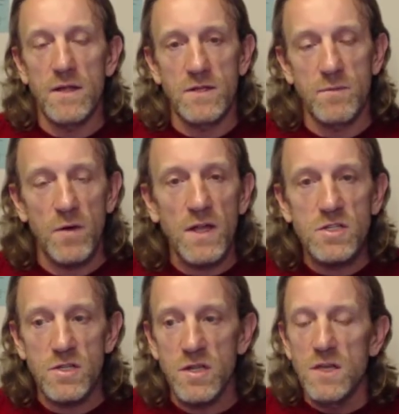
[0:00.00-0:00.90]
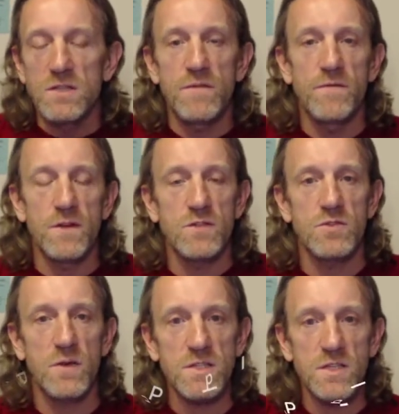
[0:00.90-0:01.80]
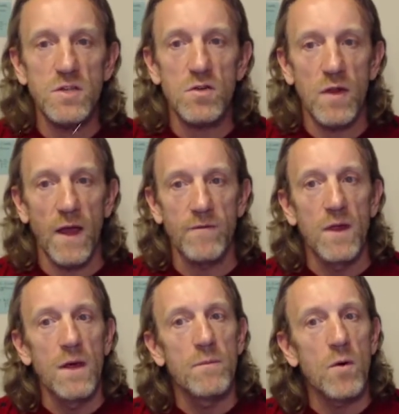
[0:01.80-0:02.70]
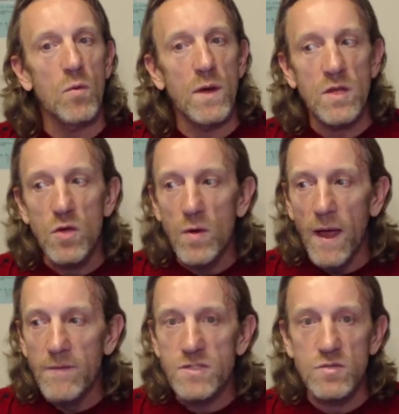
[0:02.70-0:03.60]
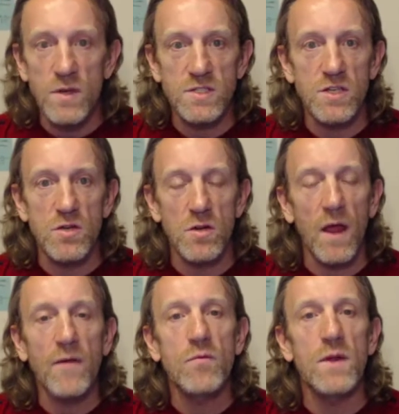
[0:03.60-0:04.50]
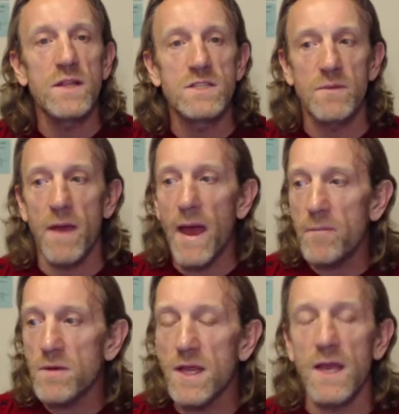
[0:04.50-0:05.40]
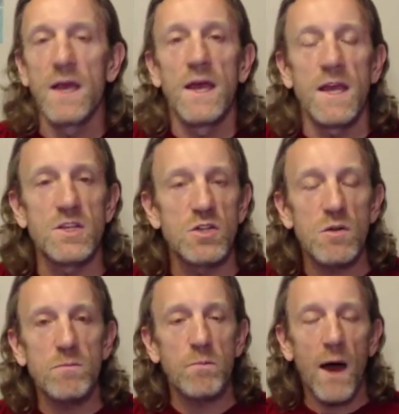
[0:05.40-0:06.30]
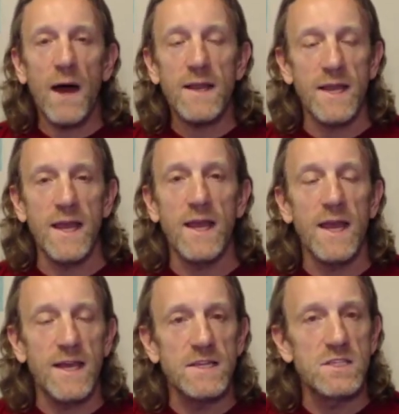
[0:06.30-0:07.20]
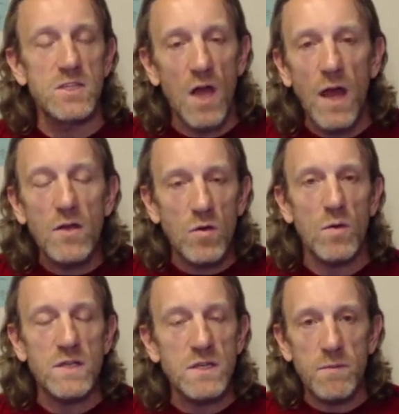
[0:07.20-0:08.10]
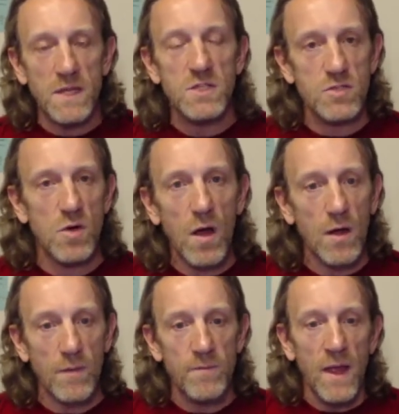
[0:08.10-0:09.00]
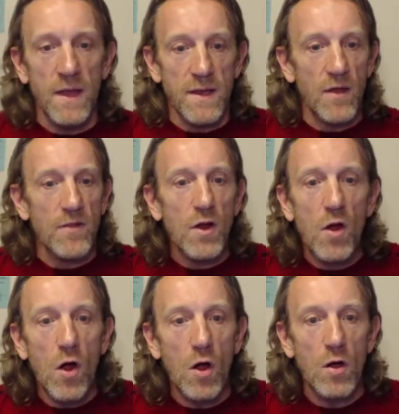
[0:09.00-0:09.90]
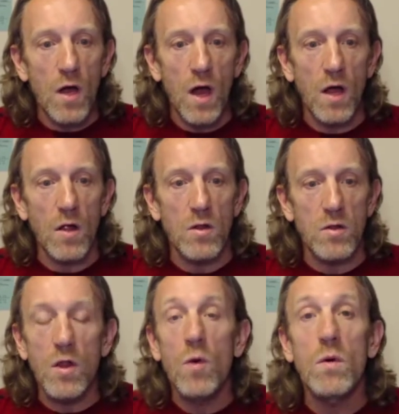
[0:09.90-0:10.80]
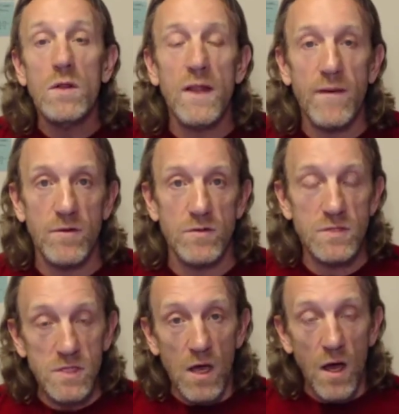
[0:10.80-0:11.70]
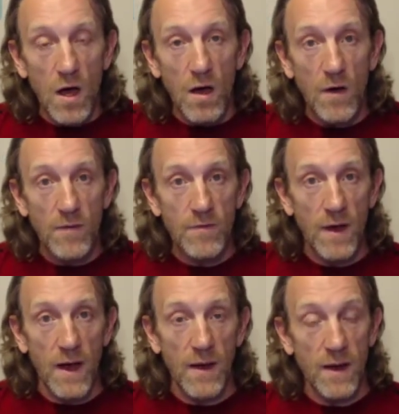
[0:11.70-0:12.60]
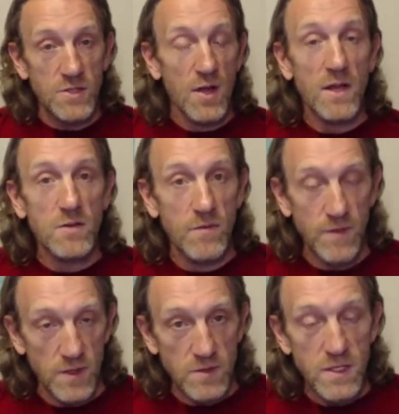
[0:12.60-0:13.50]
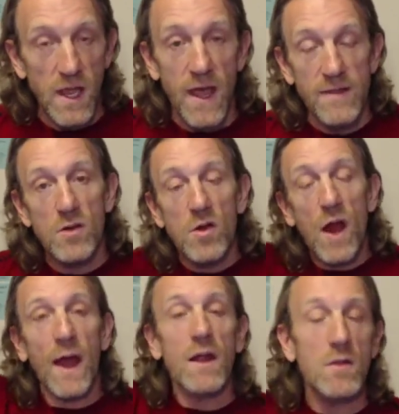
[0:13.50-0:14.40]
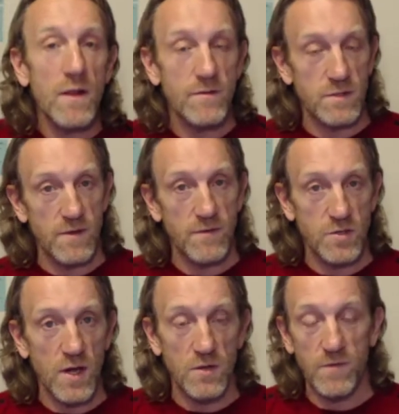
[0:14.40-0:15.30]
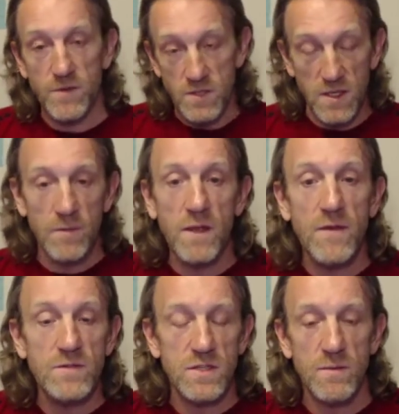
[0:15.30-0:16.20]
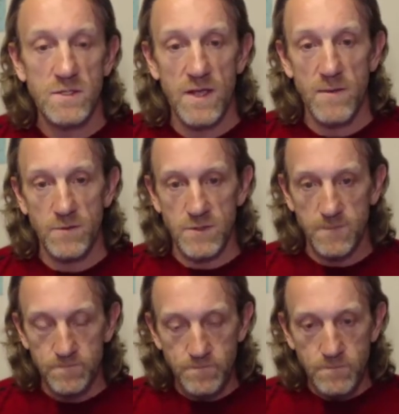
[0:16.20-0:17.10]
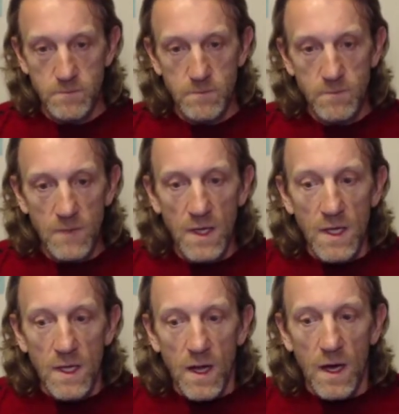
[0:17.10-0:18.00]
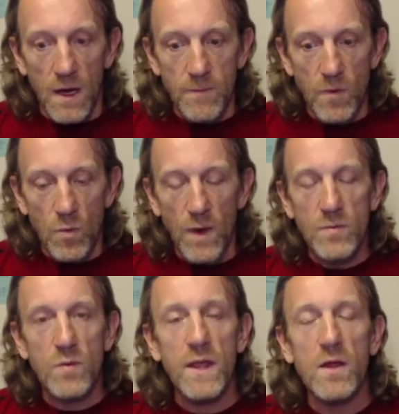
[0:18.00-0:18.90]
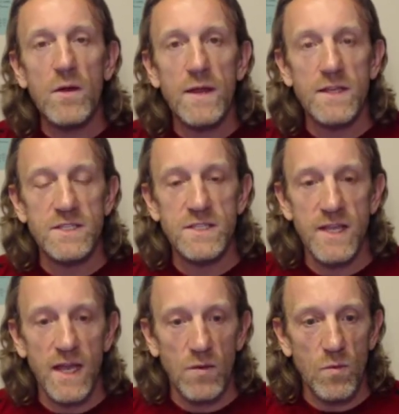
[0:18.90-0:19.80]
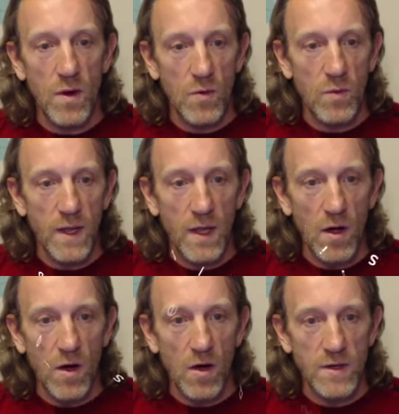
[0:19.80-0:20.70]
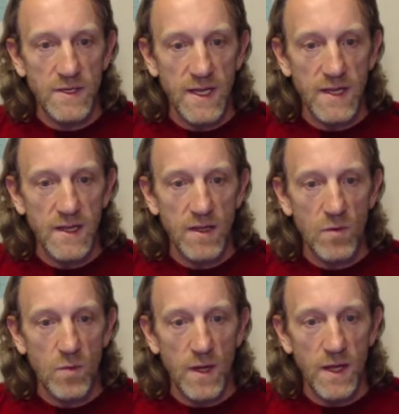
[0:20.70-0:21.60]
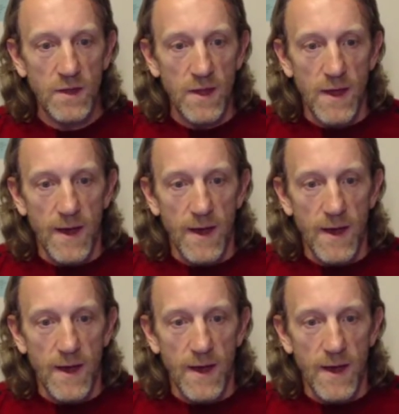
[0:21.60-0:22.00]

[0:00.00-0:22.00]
depression to feel stress in your life. But when you have stress in your life, what ends up happening is your body is not going to be as strong. Now, there are lower levels of attractor fields, and there are higher levels of attractor fields. And let me give you some examples. When we are in a state where we are dealing with